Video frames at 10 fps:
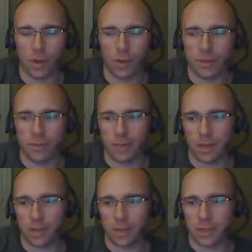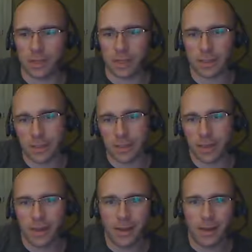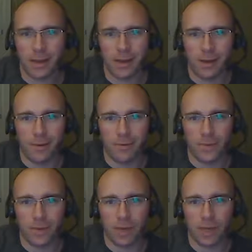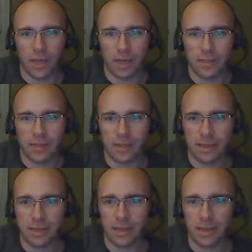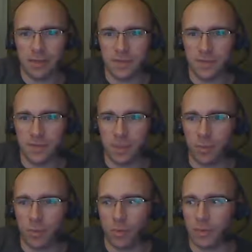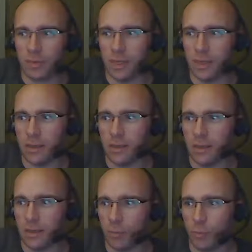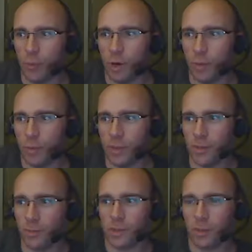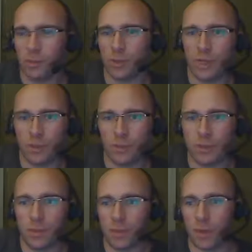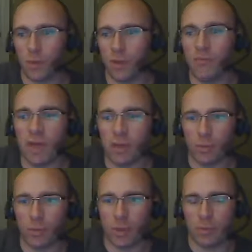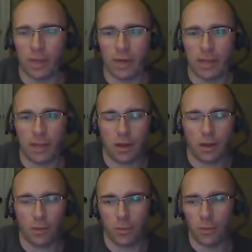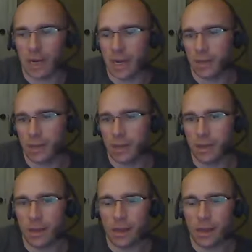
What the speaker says: lock doesn't make a lot of sense. So again, it gives people the probably the presumption that there's something quite valuable behind that lock, when in reality,